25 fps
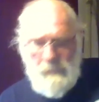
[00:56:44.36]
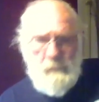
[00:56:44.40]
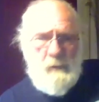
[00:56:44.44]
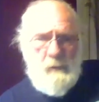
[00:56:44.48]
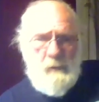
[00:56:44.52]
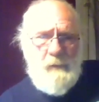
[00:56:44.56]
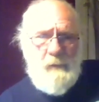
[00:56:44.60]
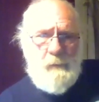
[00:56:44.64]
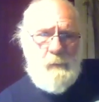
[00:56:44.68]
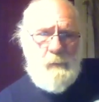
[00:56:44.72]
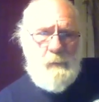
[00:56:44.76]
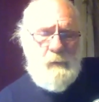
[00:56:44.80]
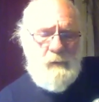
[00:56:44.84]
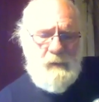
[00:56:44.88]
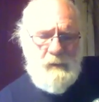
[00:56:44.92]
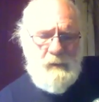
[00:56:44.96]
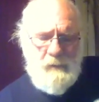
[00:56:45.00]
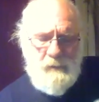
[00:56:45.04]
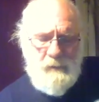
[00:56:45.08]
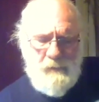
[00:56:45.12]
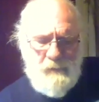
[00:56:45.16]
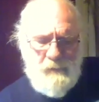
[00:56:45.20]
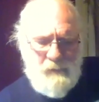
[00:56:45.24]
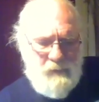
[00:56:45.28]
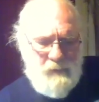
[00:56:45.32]
Transport
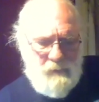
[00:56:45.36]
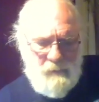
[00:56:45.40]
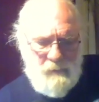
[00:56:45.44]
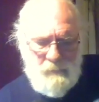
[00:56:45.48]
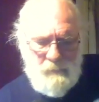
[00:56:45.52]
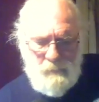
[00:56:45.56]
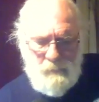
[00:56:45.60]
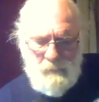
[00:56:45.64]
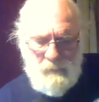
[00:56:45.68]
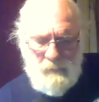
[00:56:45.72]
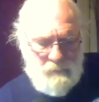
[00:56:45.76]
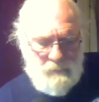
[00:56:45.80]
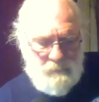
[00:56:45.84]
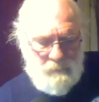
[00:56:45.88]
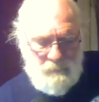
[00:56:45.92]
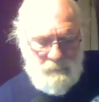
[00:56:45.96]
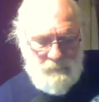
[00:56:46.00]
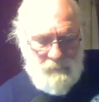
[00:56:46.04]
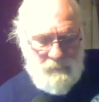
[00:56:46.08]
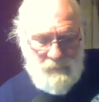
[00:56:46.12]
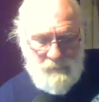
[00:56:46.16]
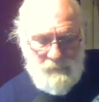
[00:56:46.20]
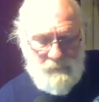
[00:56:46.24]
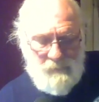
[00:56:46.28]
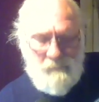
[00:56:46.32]
Agency were
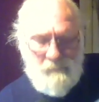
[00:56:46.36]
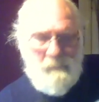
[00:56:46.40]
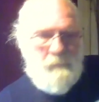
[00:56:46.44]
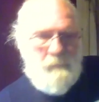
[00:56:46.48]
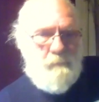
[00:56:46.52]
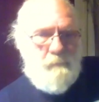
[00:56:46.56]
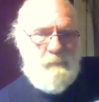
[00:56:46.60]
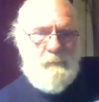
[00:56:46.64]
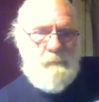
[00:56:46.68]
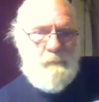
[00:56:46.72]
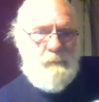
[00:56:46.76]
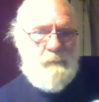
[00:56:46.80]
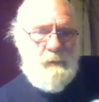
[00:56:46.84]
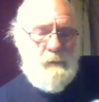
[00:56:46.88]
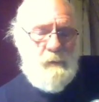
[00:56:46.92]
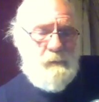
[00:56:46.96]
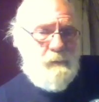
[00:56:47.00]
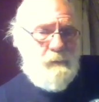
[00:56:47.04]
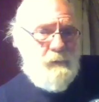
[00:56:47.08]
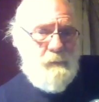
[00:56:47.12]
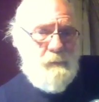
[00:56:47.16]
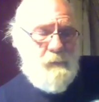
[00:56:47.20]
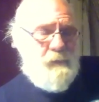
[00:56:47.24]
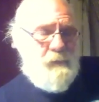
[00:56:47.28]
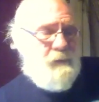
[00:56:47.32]
just beyond
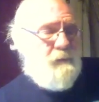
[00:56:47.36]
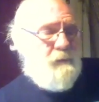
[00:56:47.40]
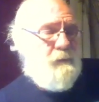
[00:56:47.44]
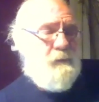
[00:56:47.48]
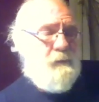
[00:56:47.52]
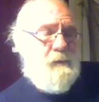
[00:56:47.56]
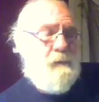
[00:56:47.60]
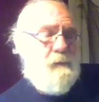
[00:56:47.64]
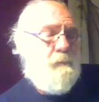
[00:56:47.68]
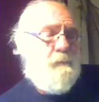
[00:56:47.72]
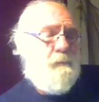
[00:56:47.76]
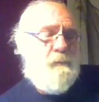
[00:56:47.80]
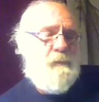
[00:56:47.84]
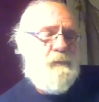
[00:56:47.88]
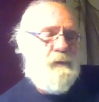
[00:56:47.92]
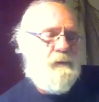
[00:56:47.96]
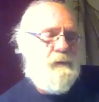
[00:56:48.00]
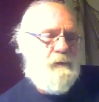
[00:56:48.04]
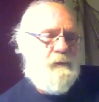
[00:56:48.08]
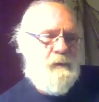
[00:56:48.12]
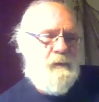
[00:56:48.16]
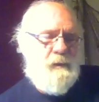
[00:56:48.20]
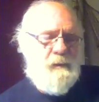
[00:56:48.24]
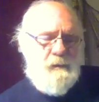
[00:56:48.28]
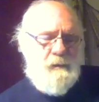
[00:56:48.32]
themselves.
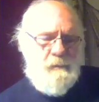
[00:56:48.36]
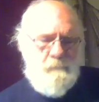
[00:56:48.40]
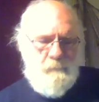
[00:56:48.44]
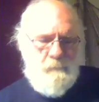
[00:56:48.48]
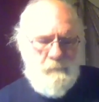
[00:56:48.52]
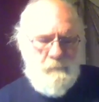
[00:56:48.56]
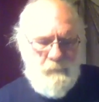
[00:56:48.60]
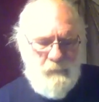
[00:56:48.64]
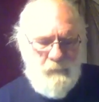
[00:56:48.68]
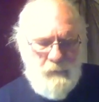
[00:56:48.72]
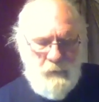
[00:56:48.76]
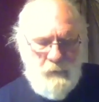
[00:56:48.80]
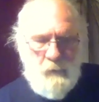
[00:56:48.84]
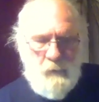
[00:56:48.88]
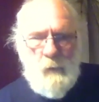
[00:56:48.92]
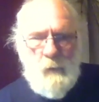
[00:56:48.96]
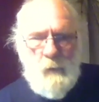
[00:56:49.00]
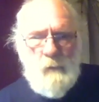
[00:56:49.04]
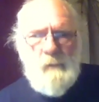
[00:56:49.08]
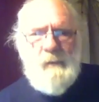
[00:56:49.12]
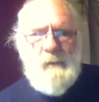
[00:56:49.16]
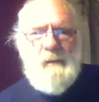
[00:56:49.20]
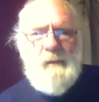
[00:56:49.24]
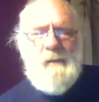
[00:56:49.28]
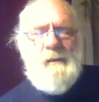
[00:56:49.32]
The
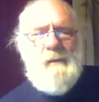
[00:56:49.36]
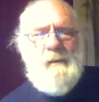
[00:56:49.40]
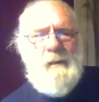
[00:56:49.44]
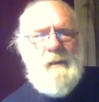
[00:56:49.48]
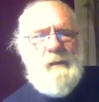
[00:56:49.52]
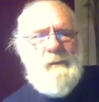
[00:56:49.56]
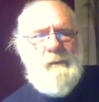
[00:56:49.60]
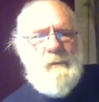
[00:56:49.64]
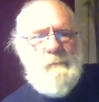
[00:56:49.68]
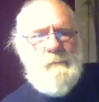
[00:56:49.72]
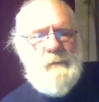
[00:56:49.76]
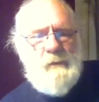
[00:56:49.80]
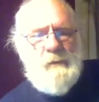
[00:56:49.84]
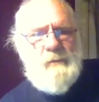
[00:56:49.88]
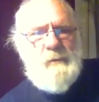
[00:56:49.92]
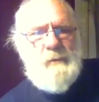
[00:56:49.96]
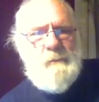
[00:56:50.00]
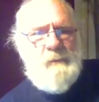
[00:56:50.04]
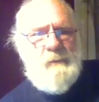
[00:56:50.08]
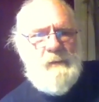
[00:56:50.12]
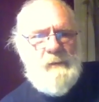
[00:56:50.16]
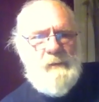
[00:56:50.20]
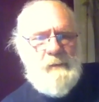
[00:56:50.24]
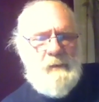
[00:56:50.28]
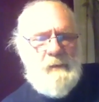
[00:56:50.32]
quality of the
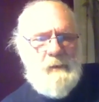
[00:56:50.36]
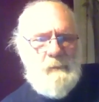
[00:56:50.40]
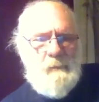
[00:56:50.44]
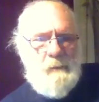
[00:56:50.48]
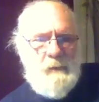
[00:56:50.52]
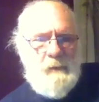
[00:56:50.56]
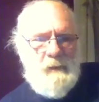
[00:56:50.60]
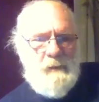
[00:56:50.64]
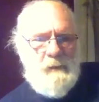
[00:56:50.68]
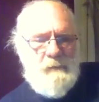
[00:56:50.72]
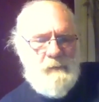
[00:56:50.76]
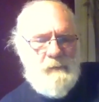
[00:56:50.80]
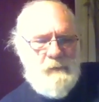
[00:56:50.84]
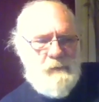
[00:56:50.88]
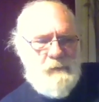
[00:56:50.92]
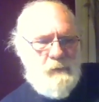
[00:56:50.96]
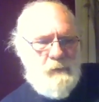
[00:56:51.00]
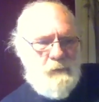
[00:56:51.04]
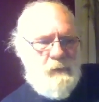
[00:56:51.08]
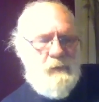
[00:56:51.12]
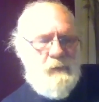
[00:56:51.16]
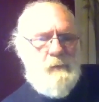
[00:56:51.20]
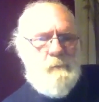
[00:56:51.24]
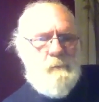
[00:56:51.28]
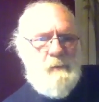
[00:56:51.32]
bitumen that's coming in has
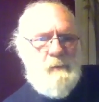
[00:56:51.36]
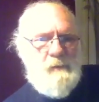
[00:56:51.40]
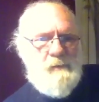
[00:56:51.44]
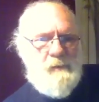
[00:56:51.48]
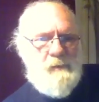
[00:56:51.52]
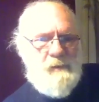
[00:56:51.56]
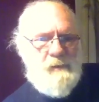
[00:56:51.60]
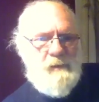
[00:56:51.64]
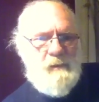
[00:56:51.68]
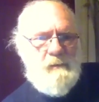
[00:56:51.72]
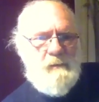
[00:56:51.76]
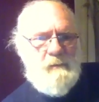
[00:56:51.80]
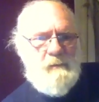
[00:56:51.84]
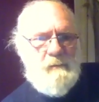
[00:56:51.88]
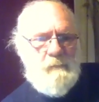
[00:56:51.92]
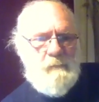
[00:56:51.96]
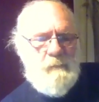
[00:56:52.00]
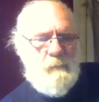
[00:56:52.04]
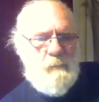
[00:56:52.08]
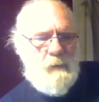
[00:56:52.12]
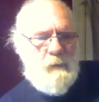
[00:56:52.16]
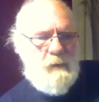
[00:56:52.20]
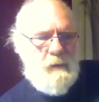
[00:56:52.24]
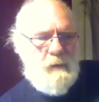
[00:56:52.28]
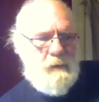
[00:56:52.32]
already been seen
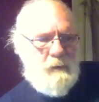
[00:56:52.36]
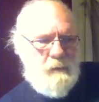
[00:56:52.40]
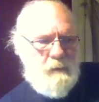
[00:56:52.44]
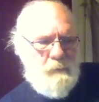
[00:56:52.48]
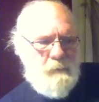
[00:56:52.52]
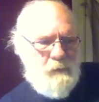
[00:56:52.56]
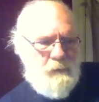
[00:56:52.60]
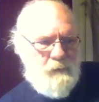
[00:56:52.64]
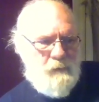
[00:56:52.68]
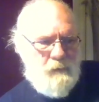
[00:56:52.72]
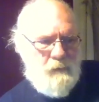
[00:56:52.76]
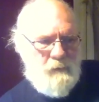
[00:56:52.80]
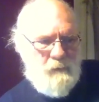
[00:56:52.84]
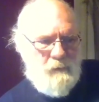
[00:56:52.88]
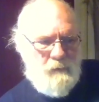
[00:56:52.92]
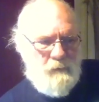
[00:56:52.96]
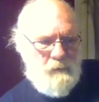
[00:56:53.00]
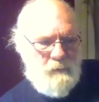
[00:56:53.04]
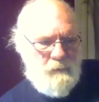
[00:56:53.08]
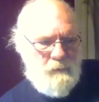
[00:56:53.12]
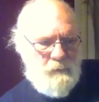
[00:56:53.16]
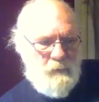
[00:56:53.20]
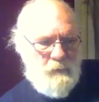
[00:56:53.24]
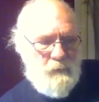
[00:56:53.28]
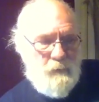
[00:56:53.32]
when it comes to
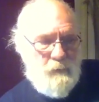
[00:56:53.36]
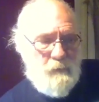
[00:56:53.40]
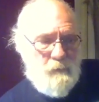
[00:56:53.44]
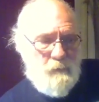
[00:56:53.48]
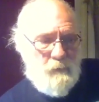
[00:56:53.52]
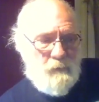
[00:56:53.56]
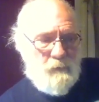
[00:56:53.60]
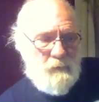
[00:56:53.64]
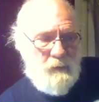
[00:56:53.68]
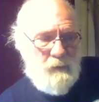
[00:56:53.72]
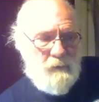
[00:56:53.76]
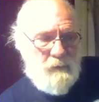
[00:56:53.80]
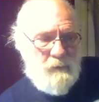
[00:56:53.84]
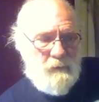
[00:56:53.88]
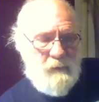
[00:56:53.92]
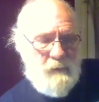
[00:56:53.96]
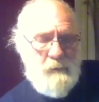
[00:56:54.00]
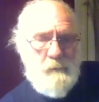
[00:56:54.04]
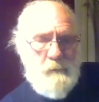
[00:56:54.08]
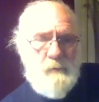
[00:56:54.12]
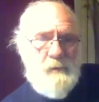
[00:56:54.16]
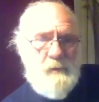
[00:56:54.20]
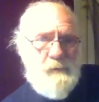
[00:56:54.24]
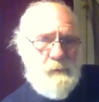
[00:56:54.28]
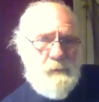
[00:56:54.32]
the new road, like
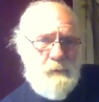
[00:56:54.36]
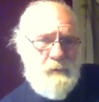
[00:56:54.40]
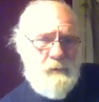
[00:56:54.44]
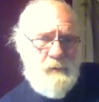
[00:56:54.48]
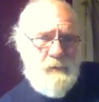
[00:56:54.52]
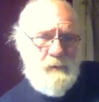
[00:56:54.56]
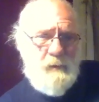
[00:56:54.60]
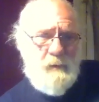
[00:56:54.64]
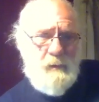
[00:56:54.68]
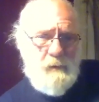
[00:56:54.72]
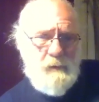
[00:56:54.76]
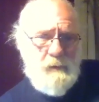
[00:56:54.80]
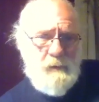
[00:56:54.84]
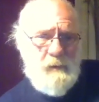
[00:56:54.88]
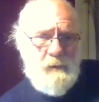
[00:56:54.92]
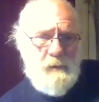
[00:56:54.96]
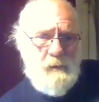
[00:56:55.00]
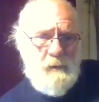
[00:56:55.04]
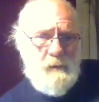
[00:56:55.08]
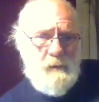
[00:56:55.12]
Transmission Gully.